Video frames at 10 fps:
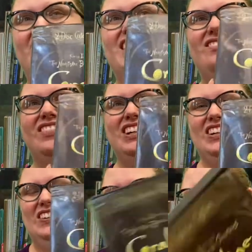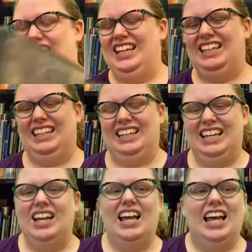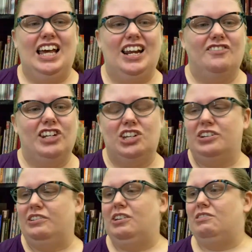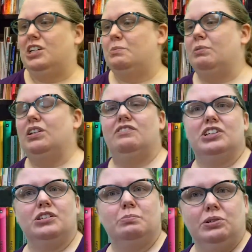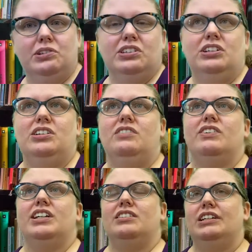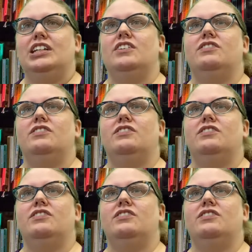the movie. And I'm going to show you a couple of other books that you might like if